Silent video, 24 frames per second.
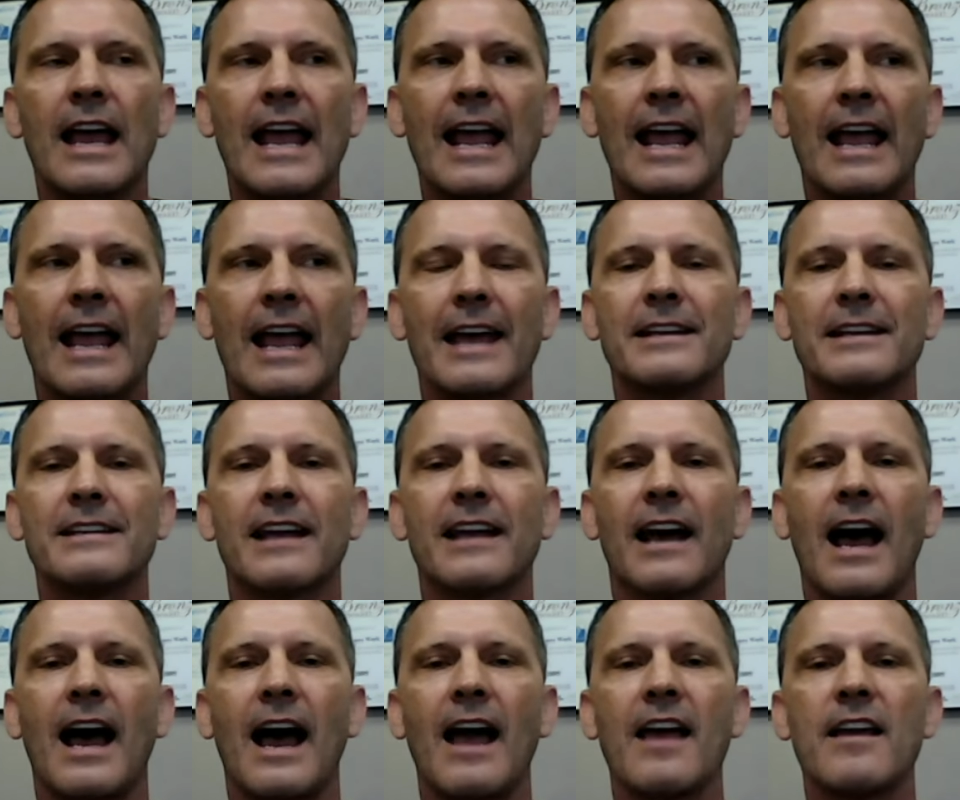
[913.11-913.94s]
And
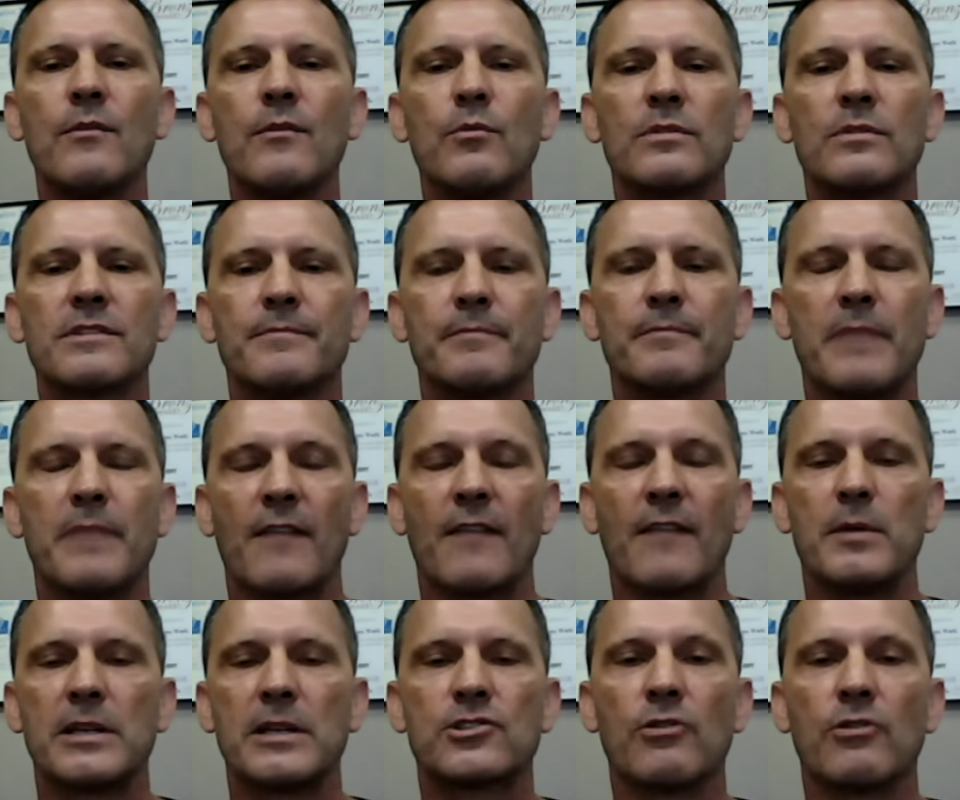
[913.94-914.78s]
I've
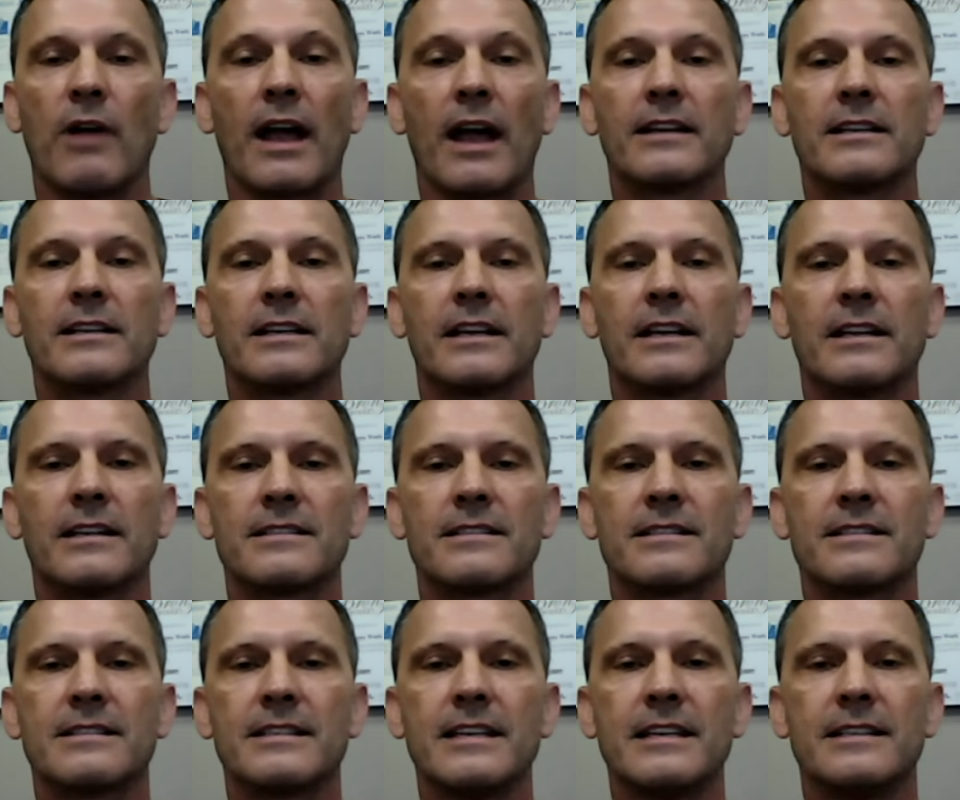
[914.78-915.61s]
been trying to get a
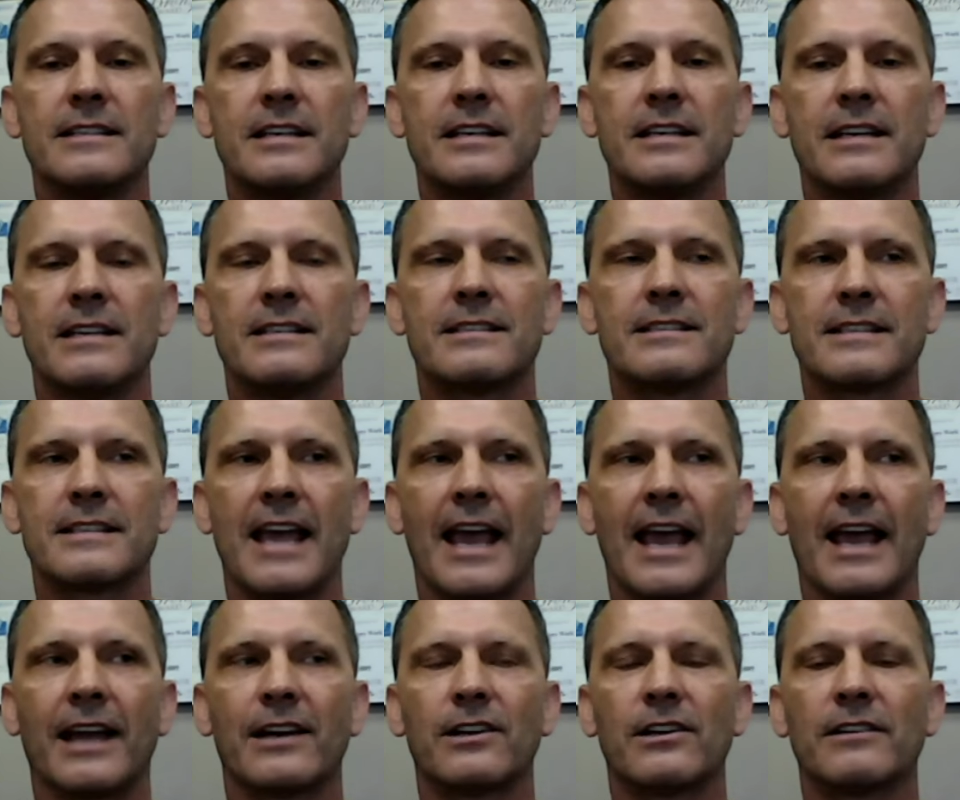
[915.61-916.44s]
CT
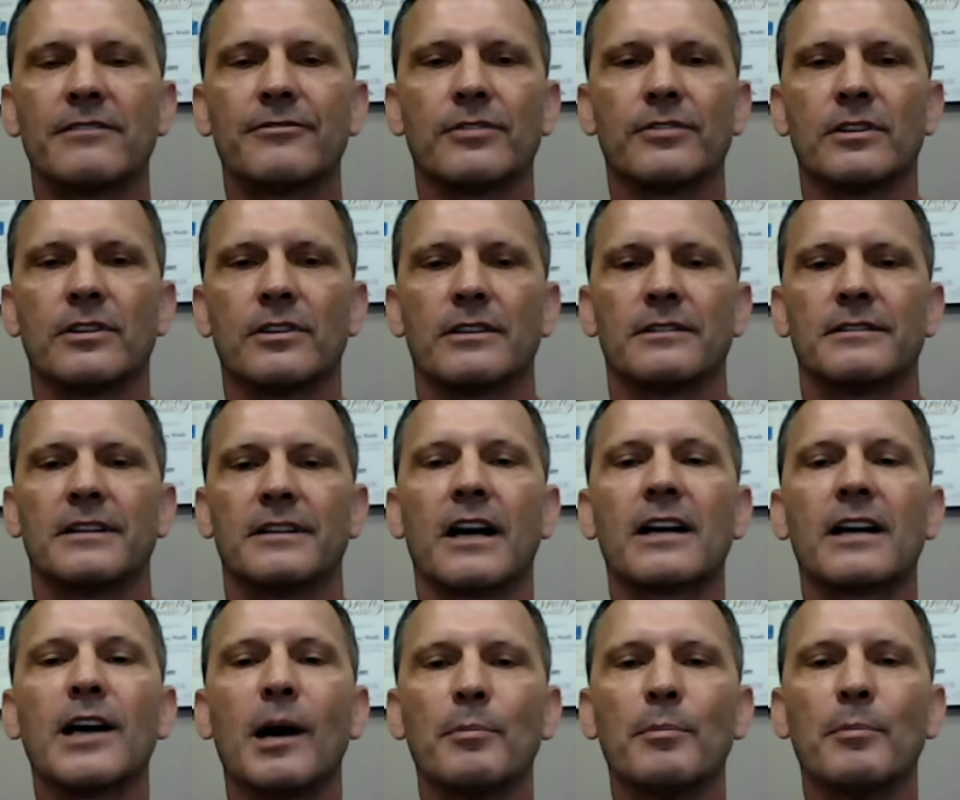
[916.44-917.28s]
scanner for a
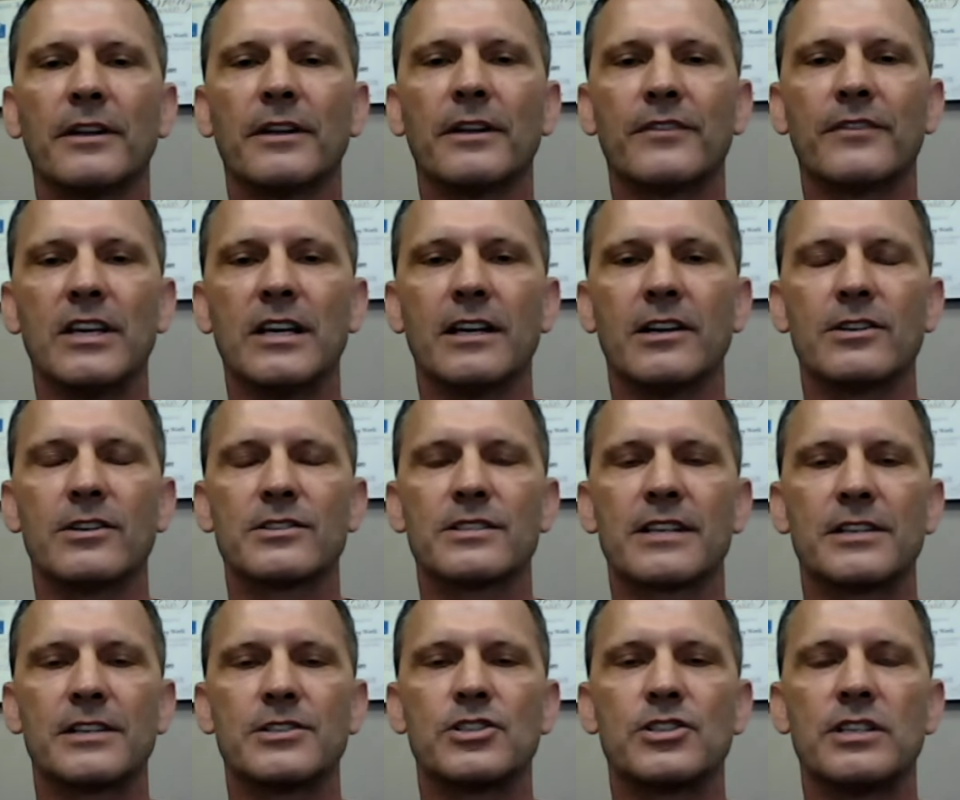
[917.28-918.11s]
couple of years,
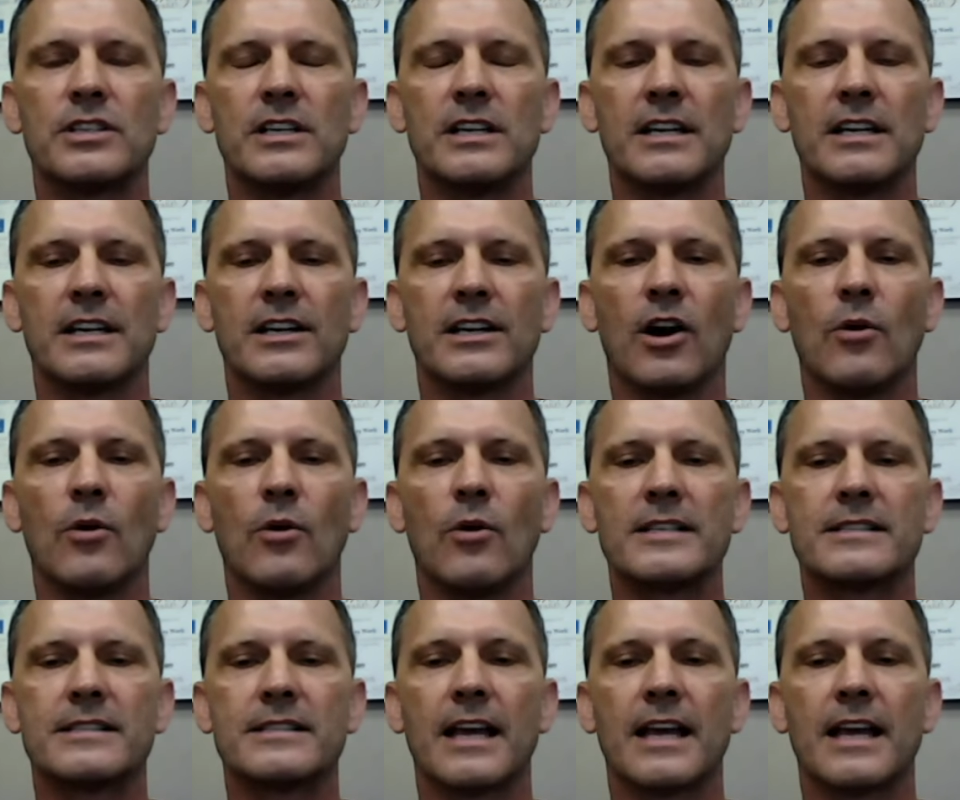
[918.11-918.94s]
and she had
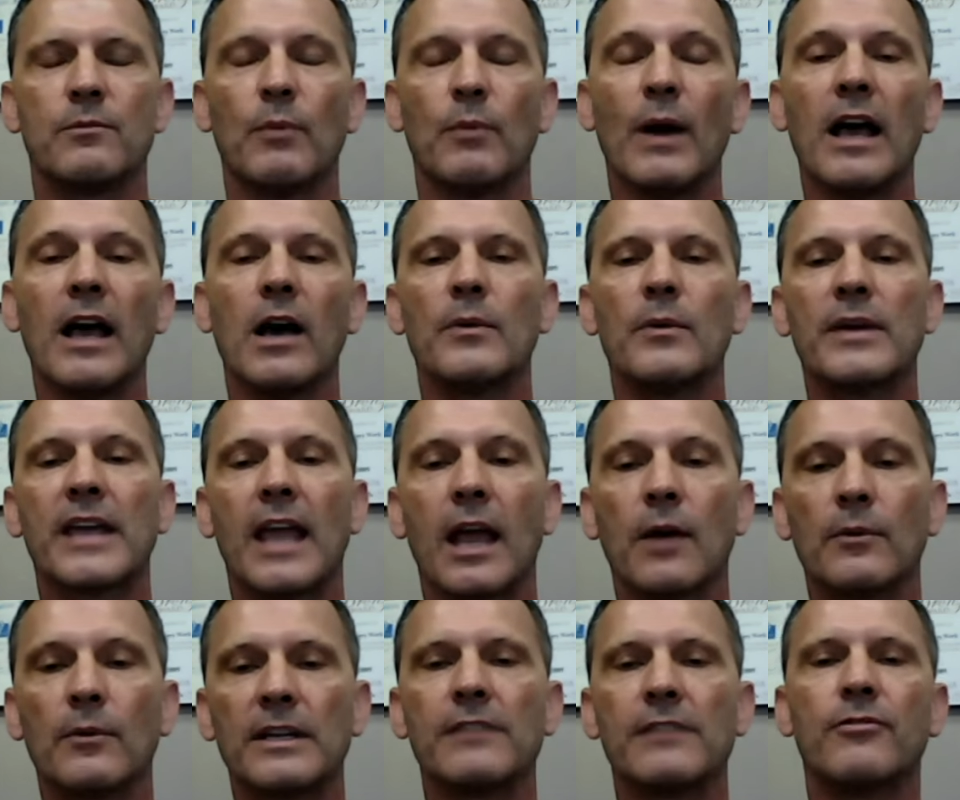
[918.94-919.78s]
always said, well, we
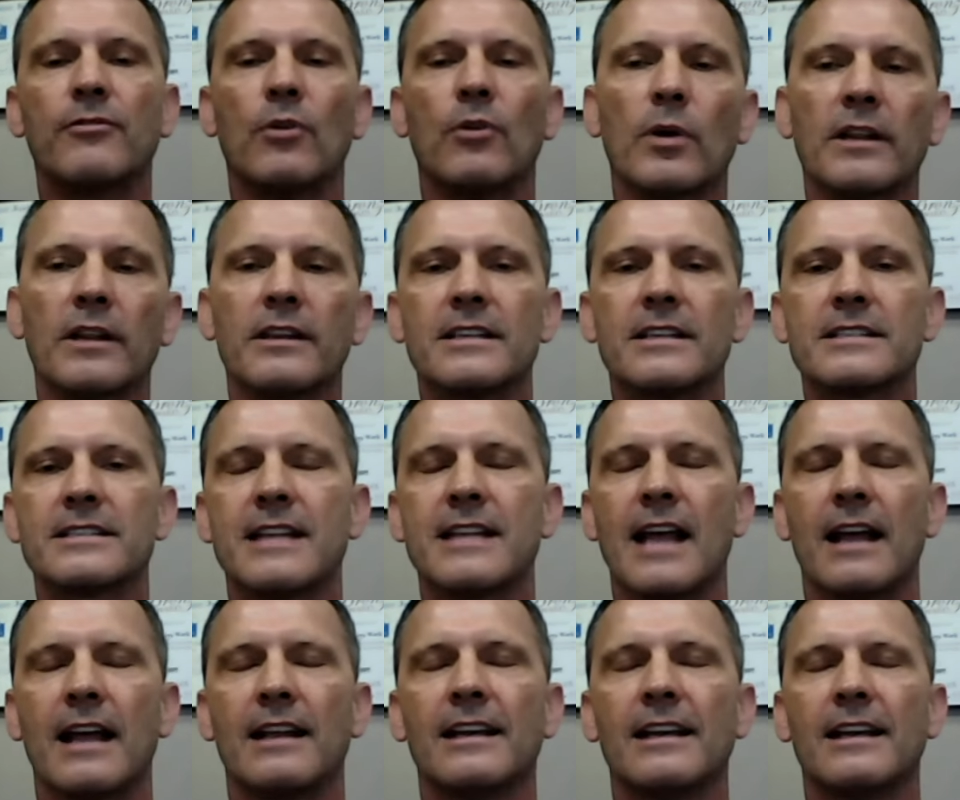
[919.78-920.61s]
can't really afford it, this,
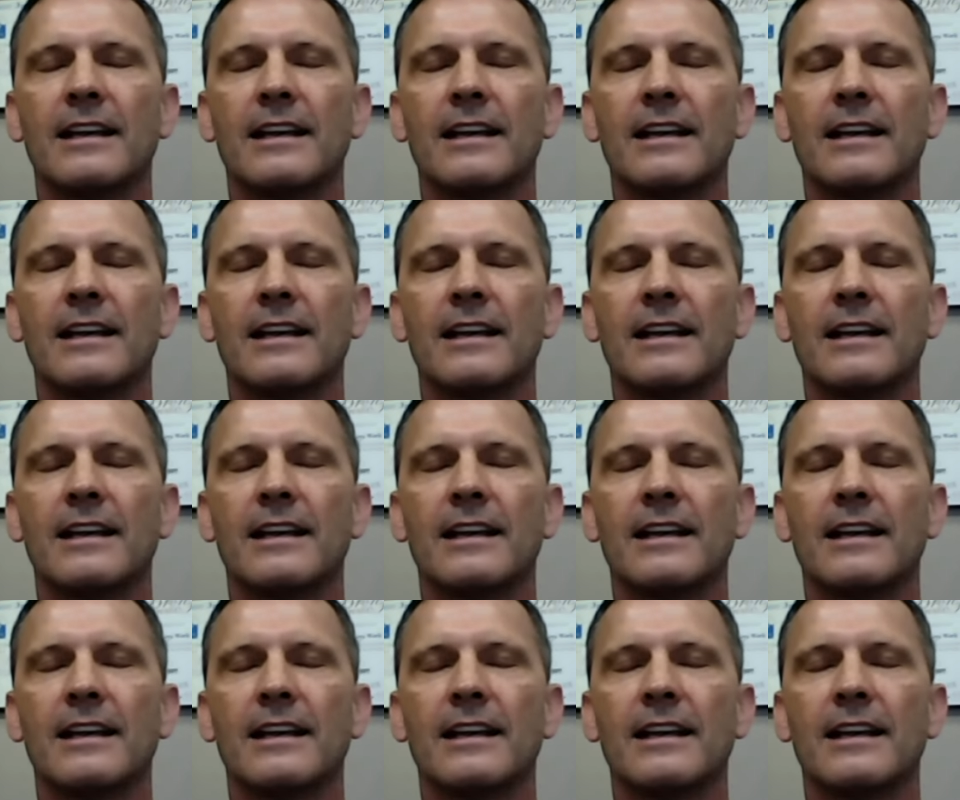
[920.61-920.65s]
that.